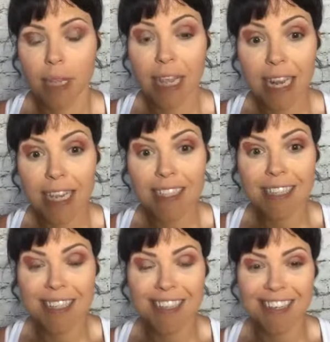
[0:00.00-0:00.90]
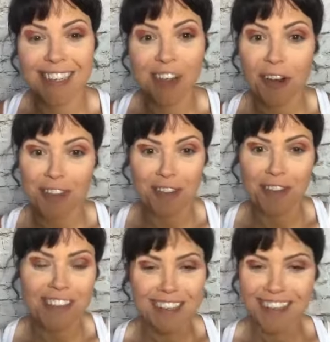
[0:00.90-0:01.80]
It is easy, Crystal.
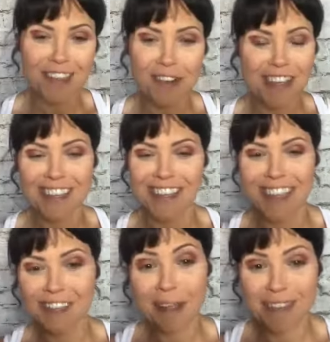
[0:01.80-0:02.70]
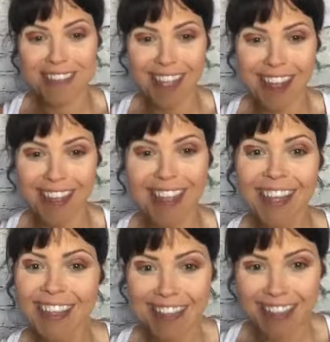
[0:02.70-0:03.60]
This is so easy. That's what I'm saying.
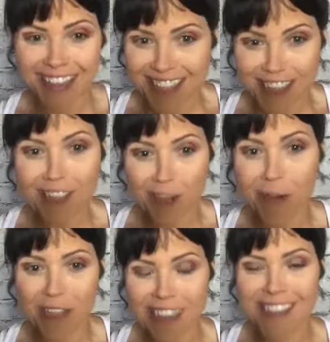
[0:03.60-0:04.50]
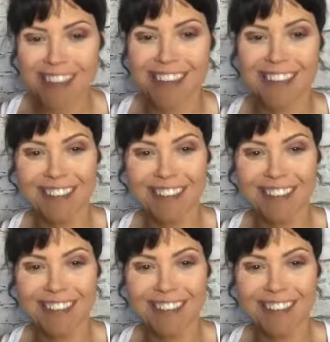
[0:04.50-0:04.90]
Like, this is so easy.